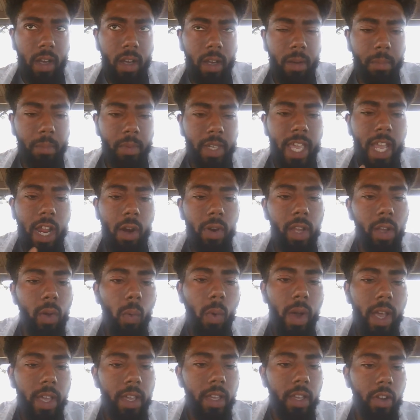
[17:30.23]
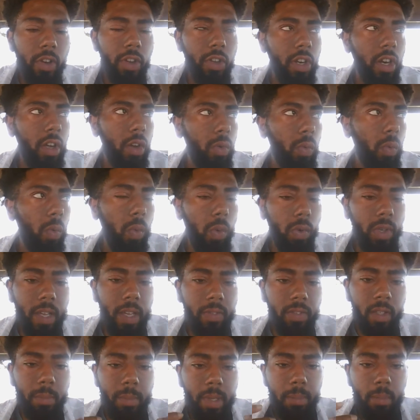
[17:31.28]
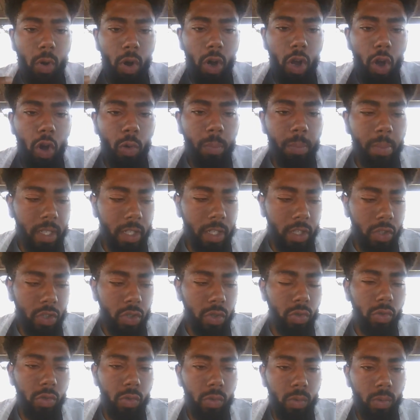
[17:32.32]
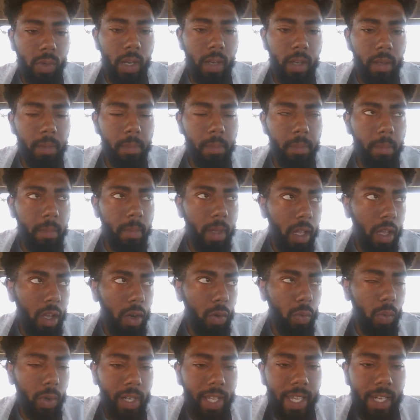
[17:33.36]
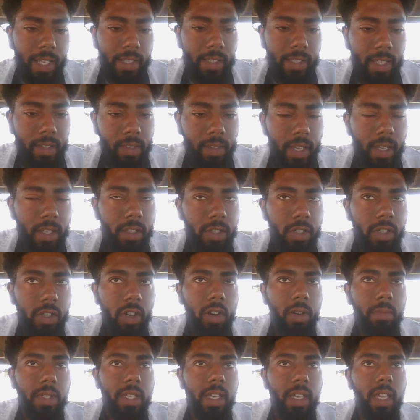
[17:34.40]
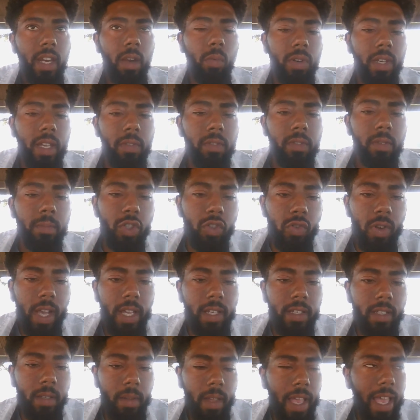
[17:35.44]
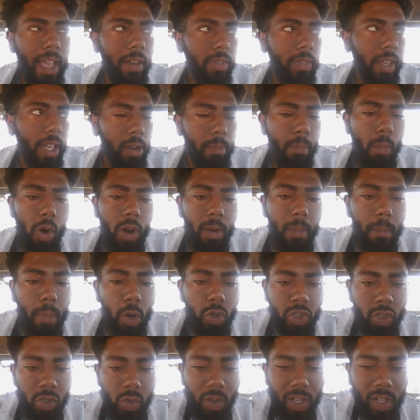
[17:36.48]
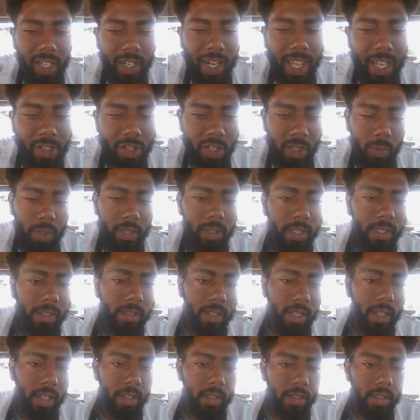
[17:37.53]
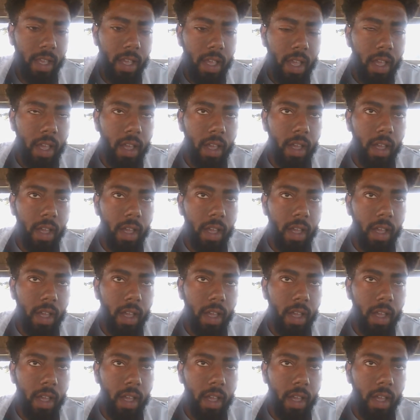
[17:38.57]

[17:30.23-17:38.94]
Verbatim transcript: um, caring way, or you know, we'll definitely be more open to um, relating to things. You know what I'm saying? And we'll definitely be trying to have like a more emotional connection with these things.